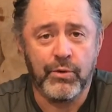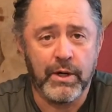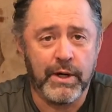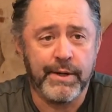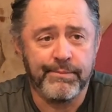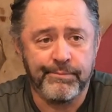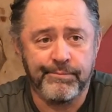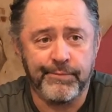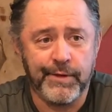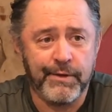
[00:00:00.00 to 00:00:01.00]

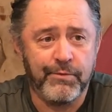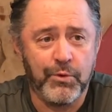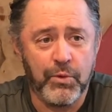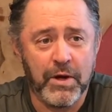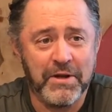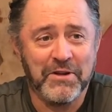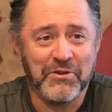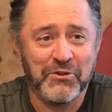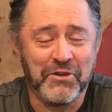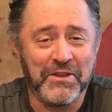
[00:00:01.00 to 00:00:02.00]
want to
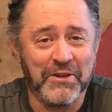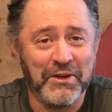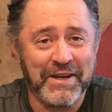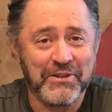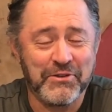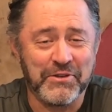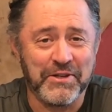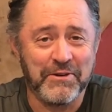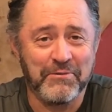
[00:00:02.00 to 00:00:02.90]
see the next